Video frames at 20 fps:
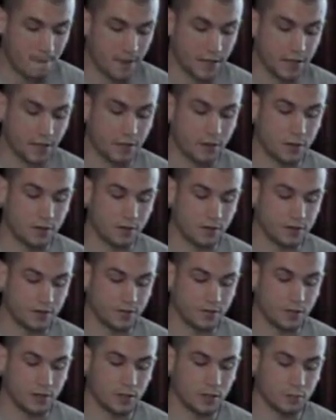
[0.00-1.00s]
and encourage
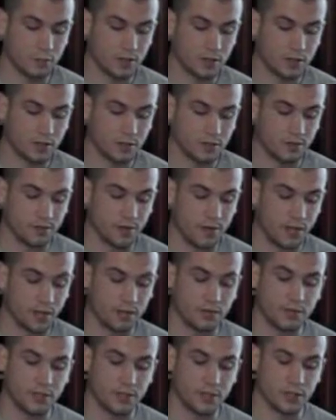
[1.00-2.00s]
developers of
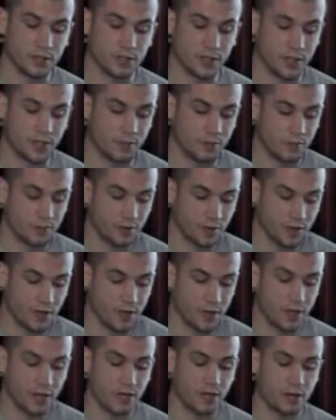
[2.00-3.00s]
violent video games
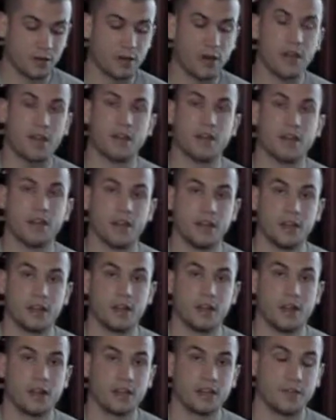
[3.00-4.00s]
and
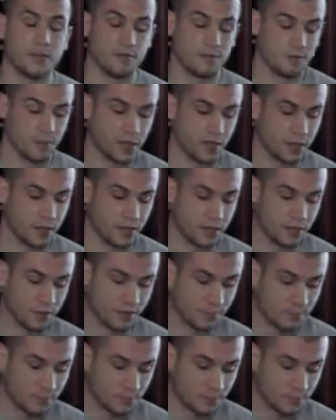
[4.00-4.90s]
interactive media